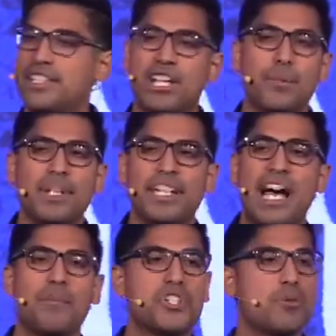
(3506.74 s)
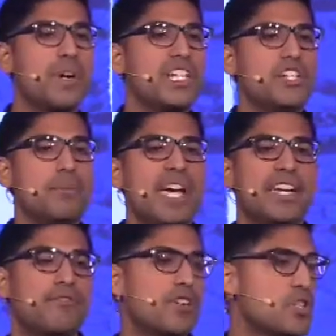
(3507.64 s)
Hey, tell me how much money you
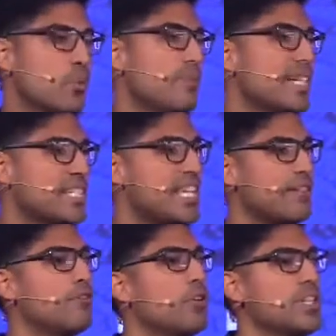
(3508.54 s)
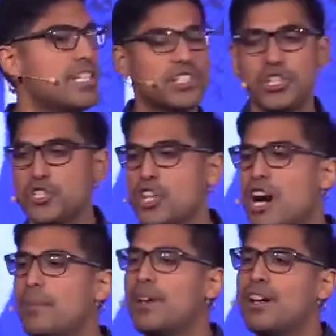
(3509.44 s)
made. First one makes tenfold. He says, good
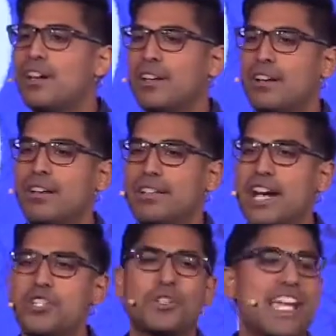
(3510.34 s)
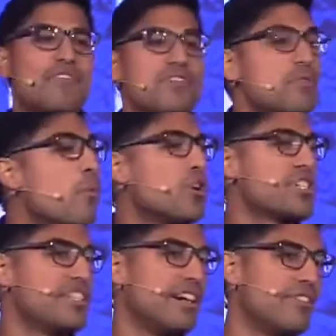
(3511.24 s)
job. Now you can have even
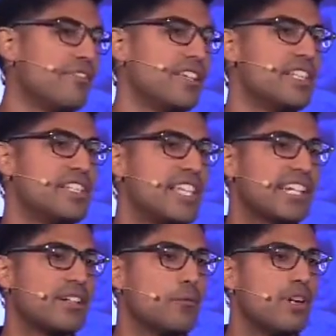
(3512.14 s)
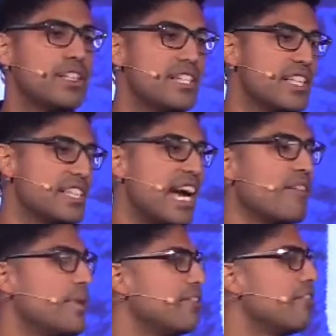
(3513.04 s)
more stuff. And the second one says,
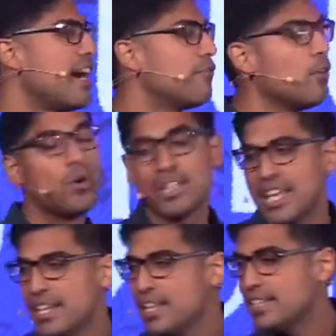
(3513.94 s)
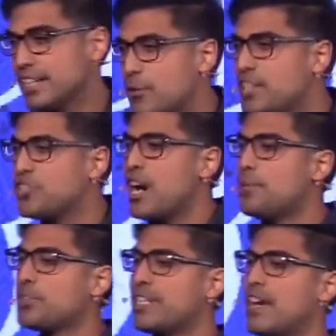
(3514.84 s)
yeah, I've made fivefold. And then he's like, great
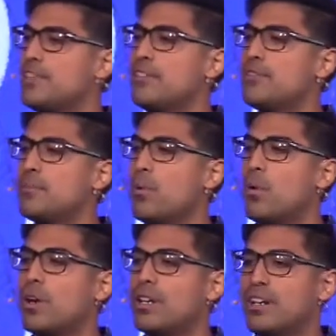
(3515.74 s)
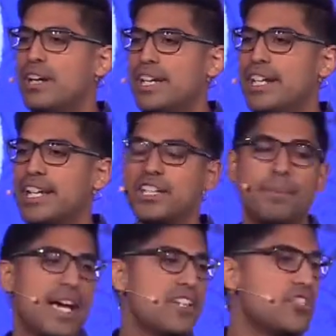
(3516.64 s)
job. You can have even more. And I
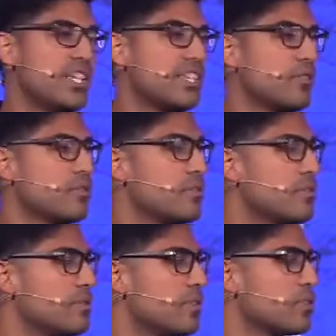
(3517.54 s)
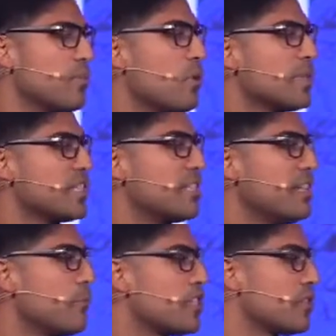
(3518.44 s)
could imagine at those moments,
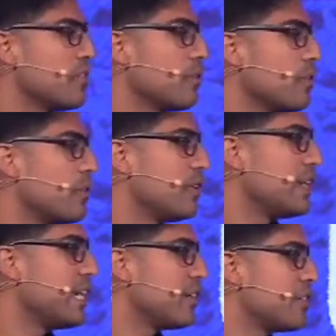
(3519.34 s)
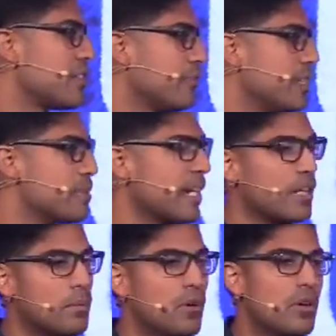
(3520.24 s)
the original hearers of this
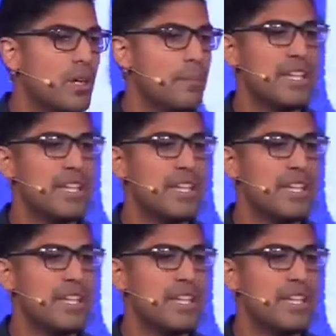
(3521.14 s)
parable